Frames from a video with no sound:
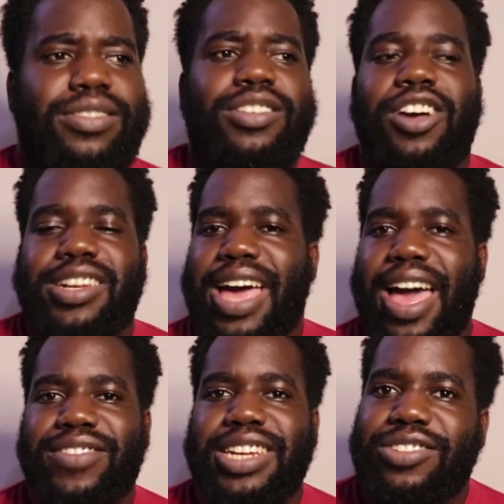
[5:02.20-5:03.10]
You gotta
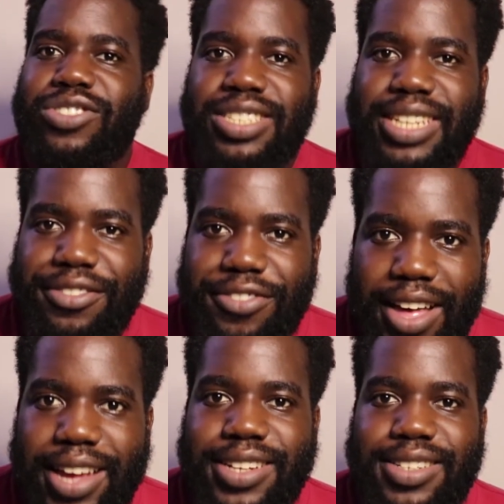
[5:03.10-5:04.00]
have an interesting
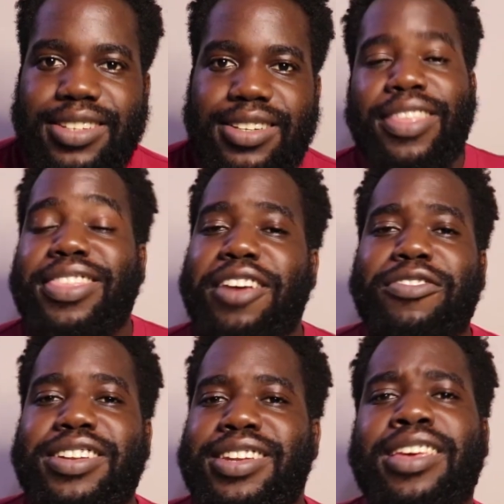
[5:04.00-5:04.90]
fight. Their
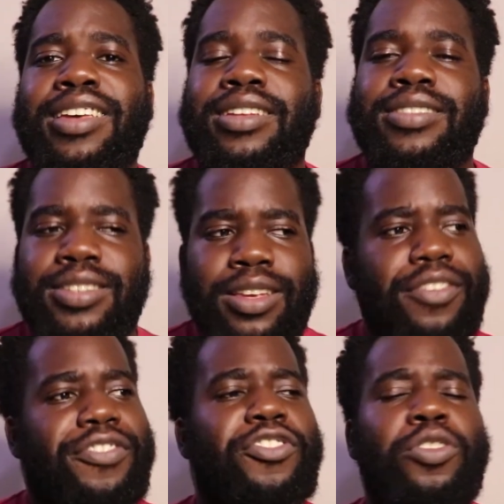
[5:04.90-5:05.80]
ridiculous
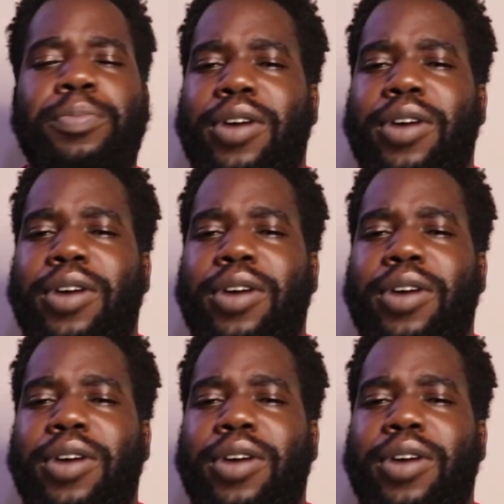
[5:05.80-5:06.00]
full